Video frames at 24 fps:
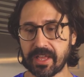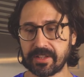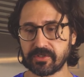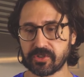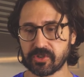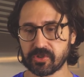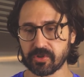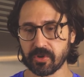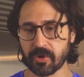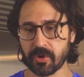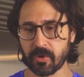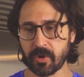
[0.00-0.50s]
and
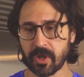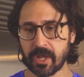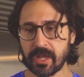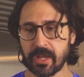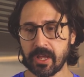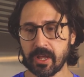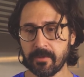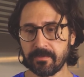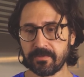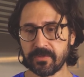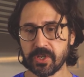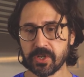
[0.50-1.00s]
so
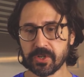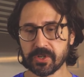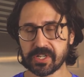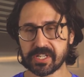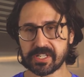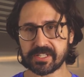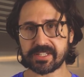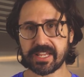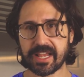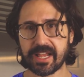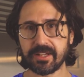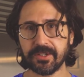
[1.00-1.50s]
your
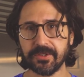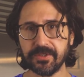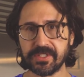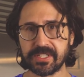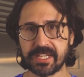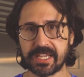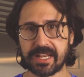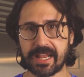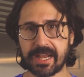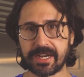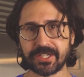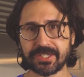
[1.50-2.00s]
cells
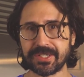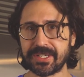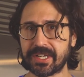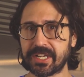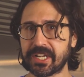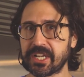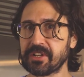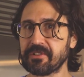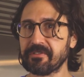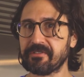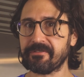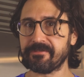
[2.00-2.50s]
can actually
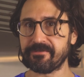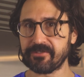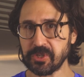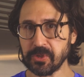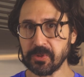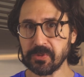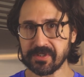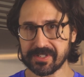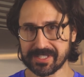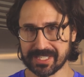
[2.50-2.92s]
confuse